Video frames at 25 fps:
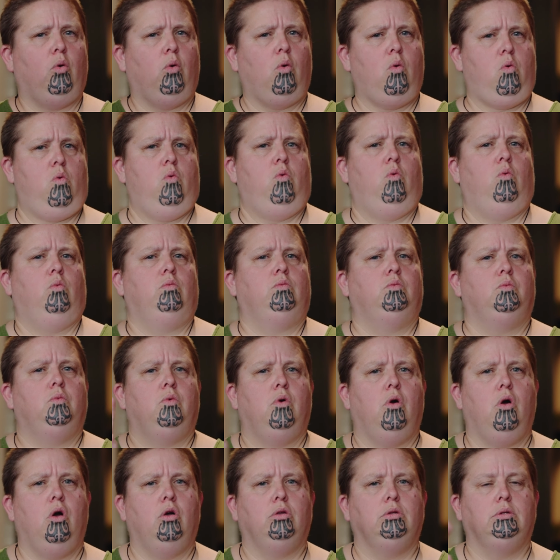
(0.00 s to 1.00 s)
The My
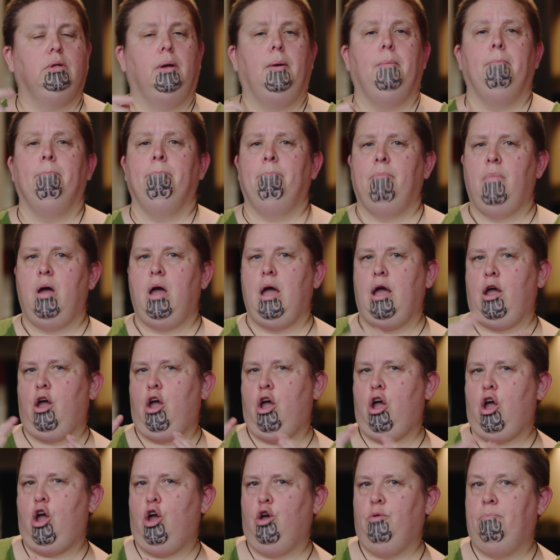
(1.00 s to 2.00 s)
Home, My Choice
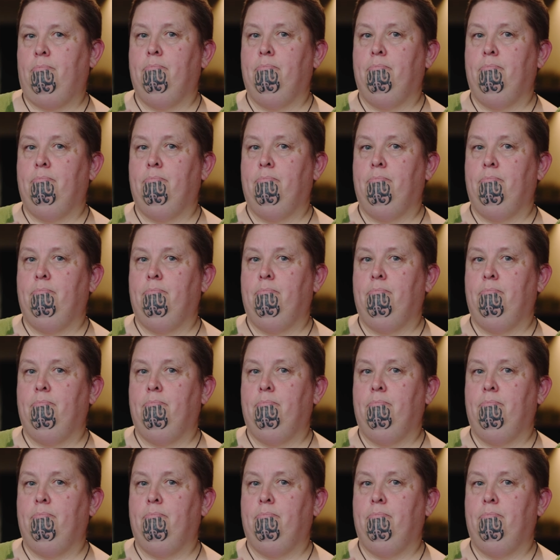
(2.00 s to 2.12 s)
program